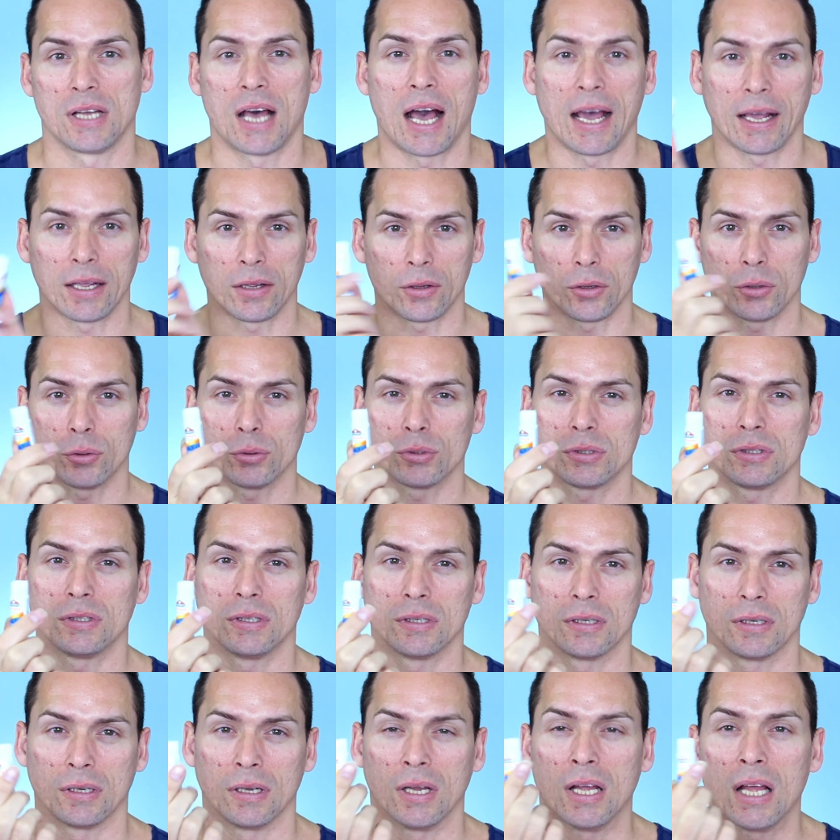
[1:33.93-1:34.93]
I use
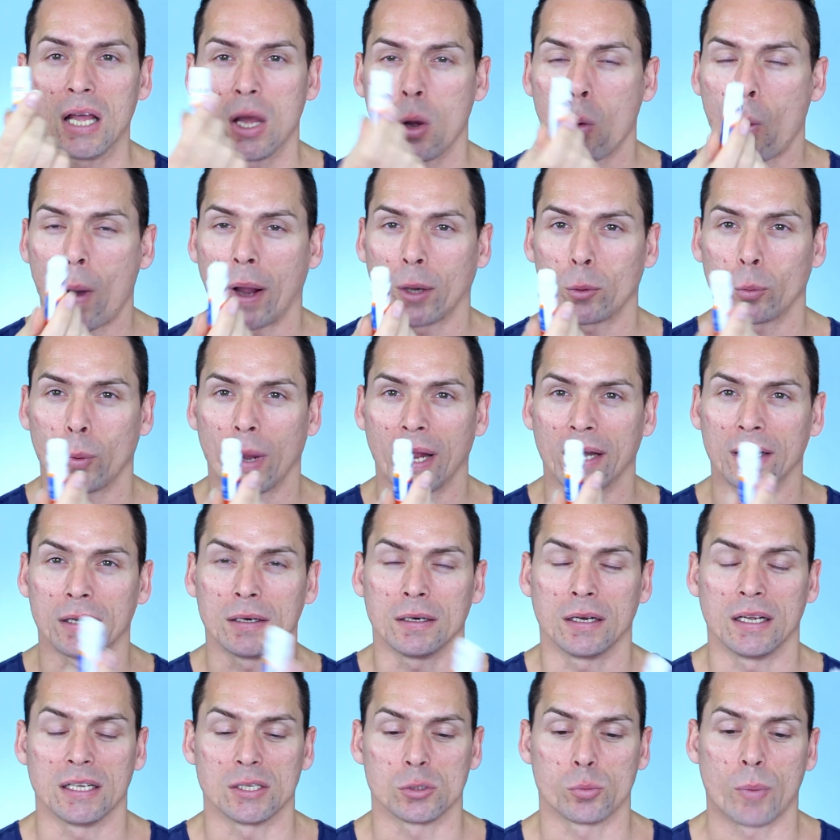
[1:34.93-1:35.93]
the white
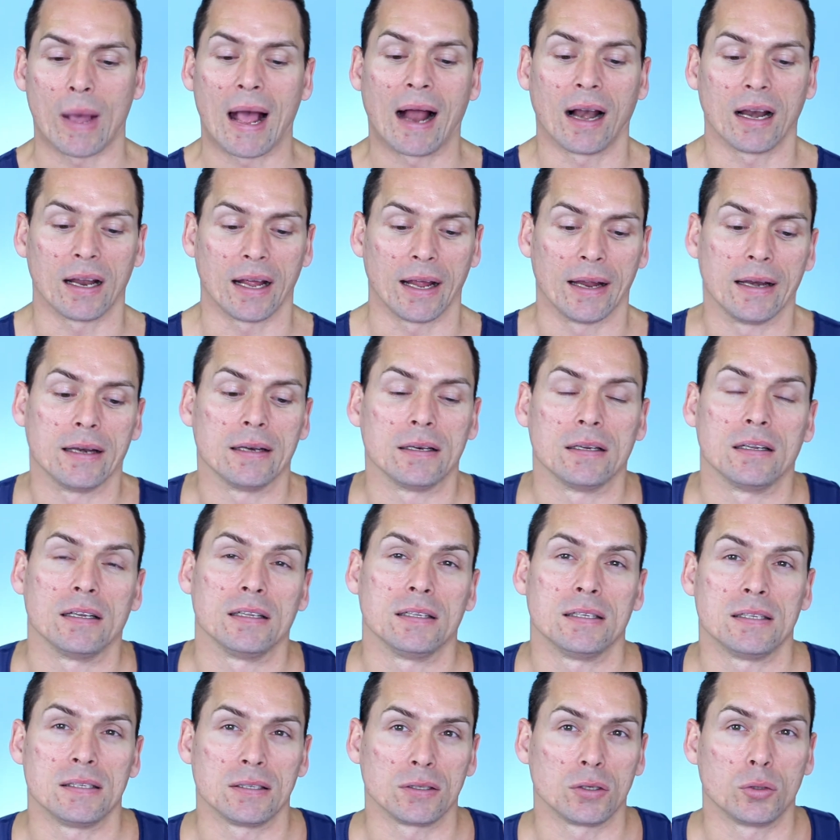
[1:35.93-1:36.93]
one as well and
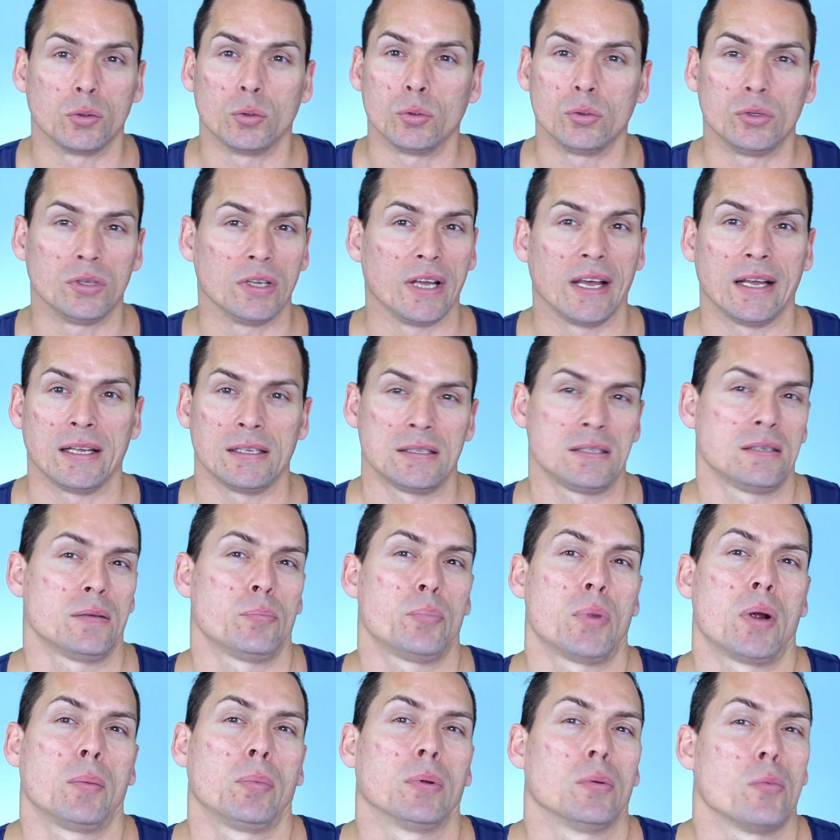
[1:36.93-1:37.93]
it's good as a
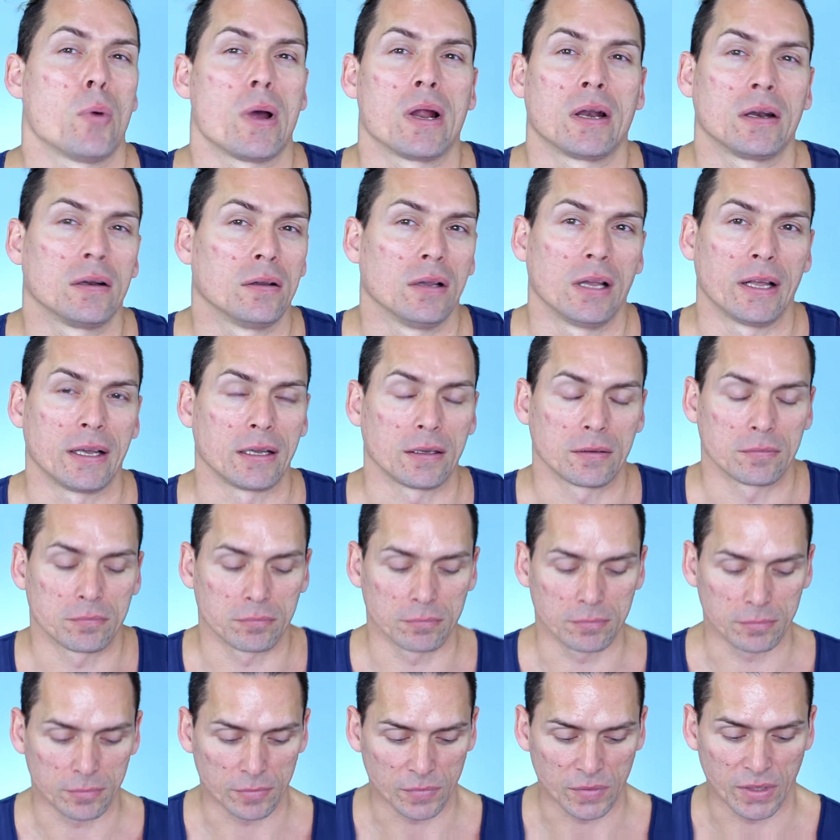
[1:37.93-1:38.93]
purple one, like
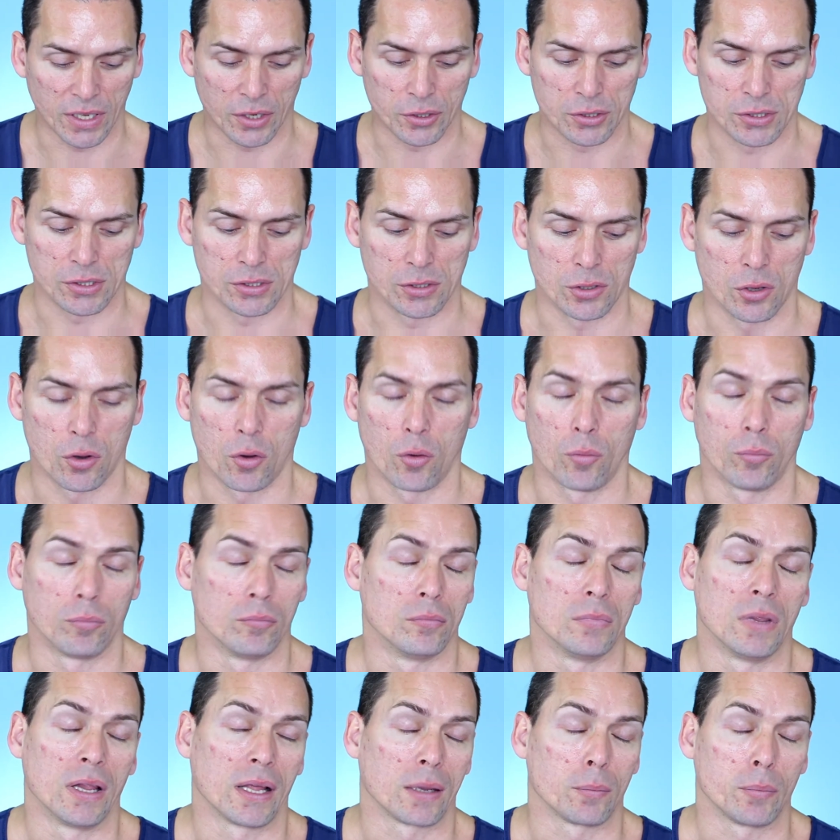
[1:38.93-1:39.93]
there is no
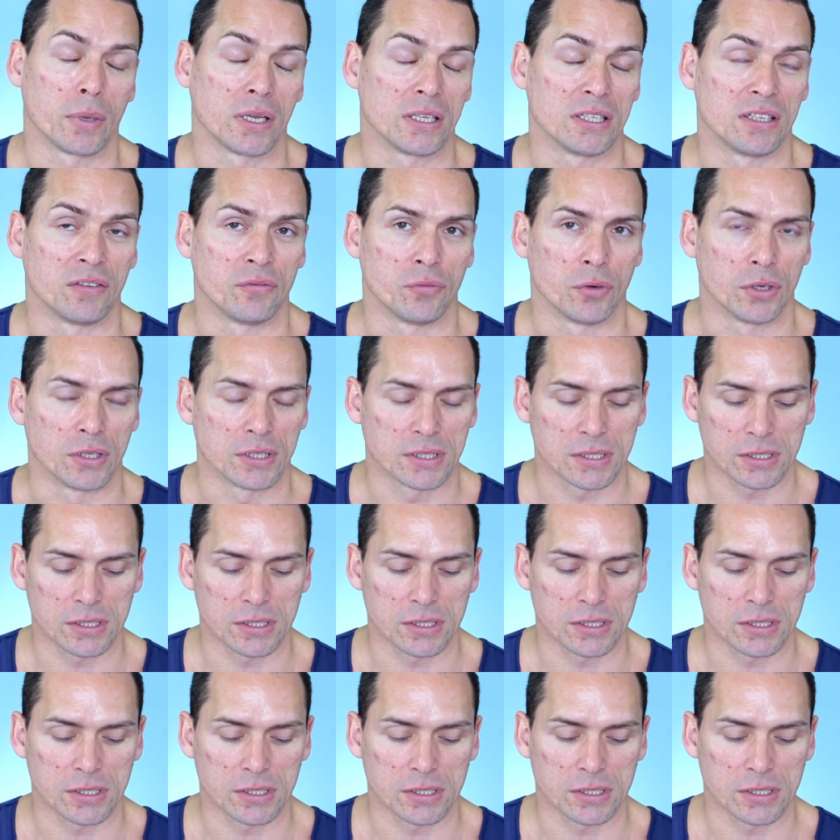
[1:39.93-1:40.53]
like big difference.